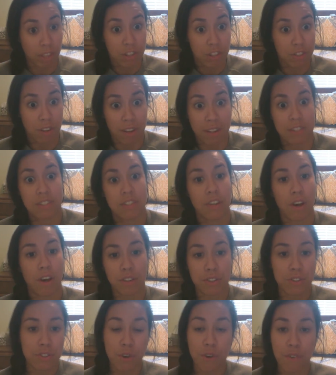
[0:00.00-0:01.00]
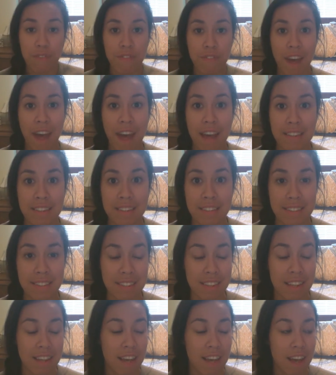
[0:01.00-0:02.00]
trying to talk so
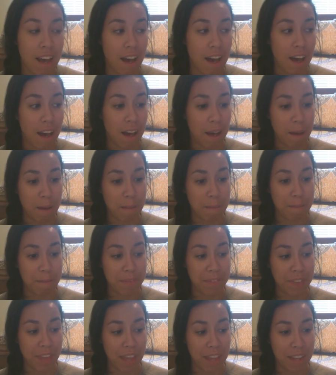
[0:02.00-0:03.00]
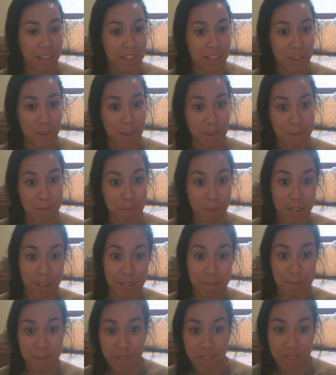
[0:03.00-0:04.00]
fast that, you know, his
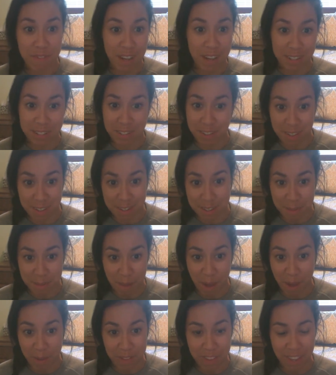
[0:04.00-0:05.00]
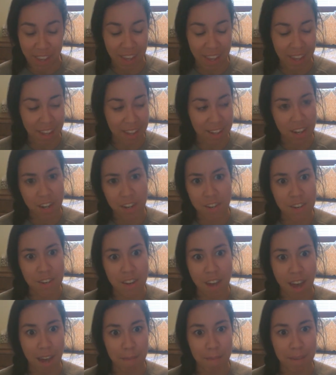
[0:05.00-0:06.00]
brain's moving faster than his mouth can.
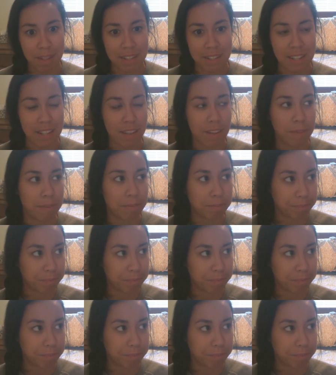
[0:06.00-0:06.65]
Not a big deal.